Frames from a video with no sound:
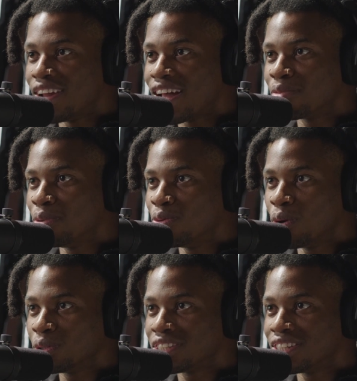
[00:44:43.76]
Fanatic be
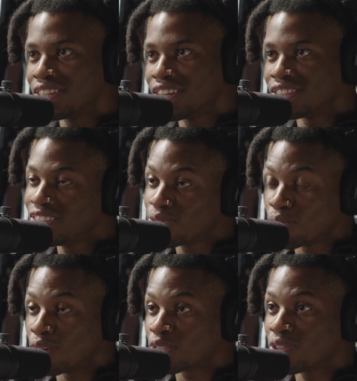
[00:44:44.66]
roasting, because he's
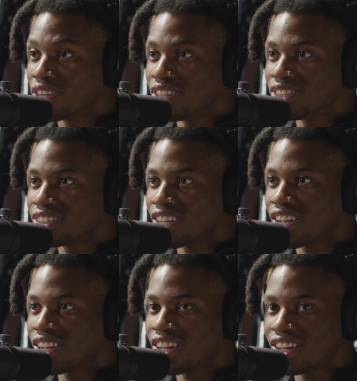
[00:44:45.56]
from Australia. He's
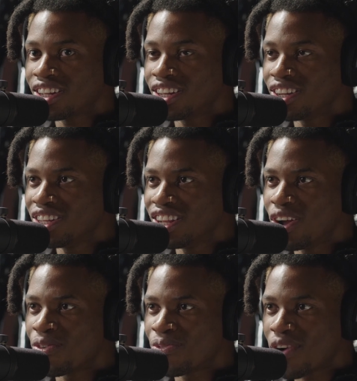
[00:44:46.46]
like, oh, yeah, you
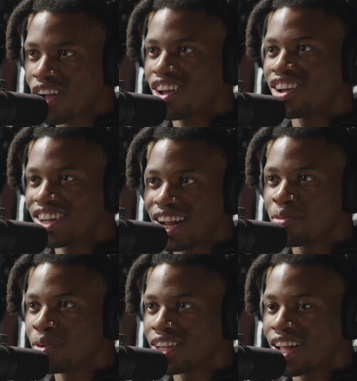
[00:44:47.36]
little fuck out. And
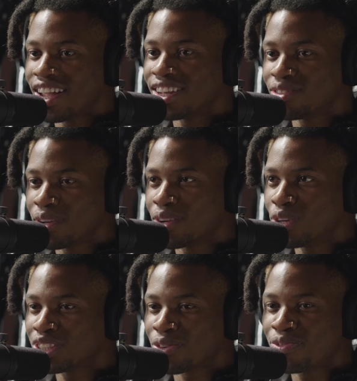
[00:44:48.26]
I'll be like, man,
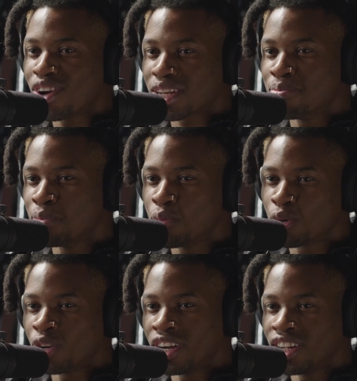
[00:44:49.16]
where's your fucking
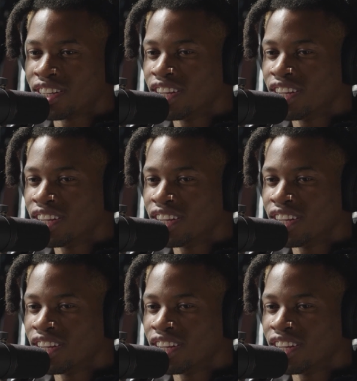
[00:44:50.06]
boomerang?